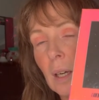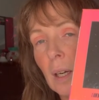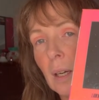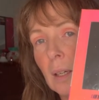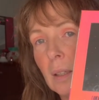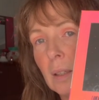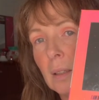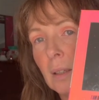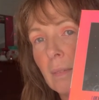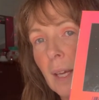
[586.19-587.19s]
Uh,
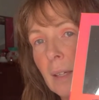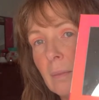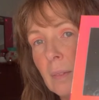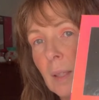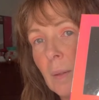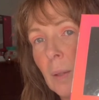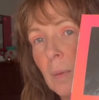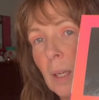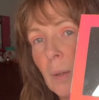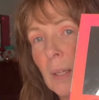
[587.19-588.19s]
and that maybe on
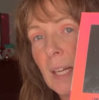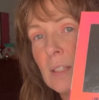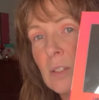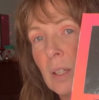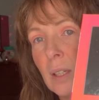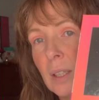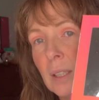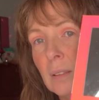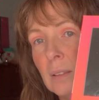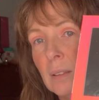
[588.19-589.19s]
my lower lash
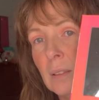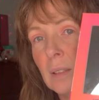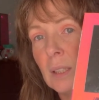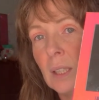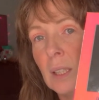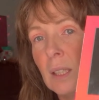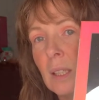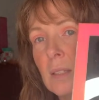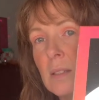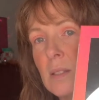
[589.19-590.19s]
line.
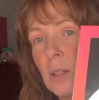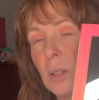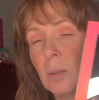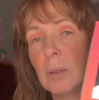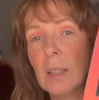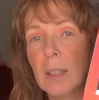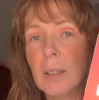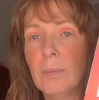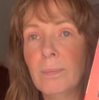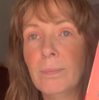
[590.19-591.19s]
So really,